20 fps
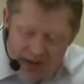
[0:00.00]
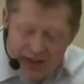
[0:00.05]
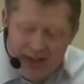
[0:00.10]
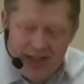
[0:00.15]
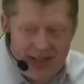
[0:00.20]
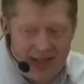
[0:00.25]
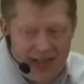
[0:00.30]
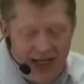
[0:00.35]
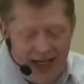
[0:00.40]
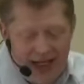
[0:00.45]
own
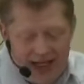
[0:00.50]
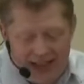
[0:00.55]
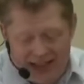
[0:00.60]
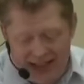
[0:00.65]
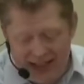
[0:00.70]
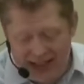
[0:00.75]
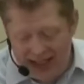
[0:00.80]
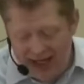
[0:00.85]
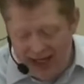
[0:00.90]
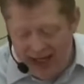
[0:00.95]

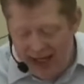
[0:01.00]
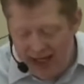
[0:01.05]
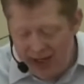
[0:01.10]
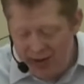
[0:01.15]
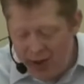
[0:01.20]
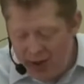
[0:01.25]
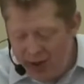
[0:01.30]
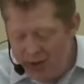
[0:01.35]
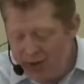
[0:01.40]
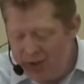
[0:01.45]
society,
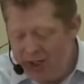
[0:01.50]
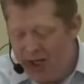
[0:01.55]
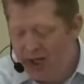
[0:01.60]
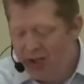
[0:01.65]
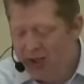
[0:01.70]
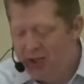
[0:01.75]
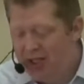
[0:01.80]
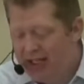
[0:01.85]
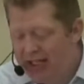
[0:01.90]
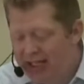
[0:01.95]
our own
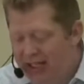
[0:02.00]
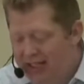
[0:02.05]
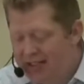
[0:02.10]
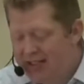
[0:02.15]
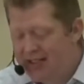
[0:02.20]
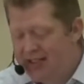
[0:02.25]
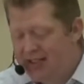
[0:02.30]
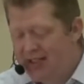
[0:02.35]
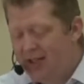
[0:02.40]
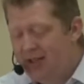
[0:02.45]
culture
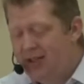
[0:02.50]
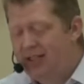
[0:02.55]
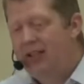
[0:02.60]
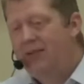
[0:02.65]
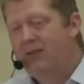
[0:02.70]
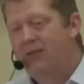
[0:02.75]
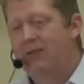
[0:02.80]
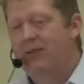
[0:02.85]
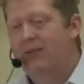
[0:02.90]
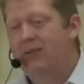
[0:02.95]
isn't so
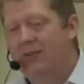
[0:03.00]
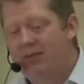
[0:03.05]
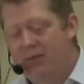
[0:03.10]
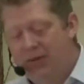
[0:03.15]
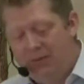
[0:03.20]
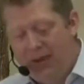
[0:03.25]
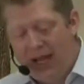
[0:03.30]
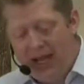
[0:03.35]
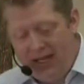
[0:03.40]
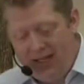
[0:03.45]
different from
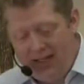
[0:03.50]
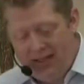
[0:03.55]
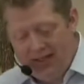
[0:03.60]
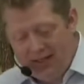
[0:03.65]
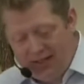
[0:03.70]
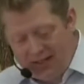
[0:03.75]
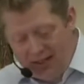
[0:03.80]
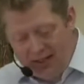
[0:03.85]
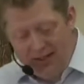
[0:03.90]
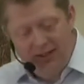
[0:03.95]
the
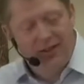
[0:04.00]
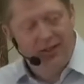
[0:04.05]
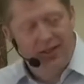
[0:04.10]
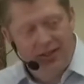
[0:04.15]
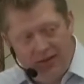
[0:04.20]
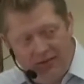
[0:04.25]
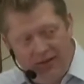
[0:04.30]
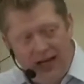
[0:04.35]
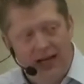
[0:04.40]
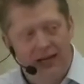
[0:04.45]
pagan
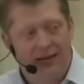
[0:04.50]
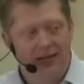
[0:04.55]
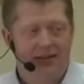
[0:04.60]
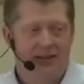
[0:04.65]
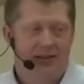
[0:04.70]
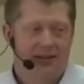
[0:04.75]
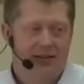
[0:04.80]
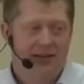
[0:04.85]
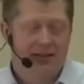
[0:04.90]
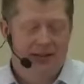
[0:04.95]
culture of
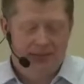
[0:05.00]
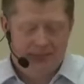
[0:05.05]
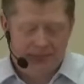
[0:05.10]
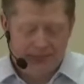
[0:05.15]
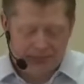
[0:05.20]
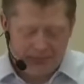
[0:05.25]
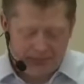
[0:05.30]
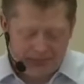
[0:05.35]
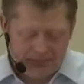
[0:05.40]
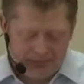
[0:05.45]
Athens.
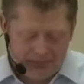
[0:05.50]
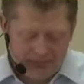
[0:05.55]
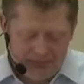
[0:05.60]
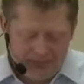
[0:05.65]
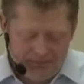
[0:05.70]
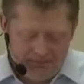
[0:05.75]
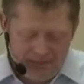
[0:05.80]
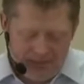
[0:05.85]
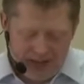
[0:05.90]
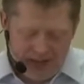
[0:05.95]

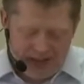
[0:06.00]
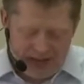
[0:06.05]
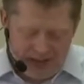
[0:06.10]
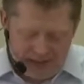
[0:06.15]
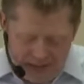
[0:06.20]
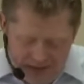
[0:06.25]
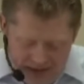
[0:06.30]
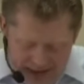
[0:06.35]
The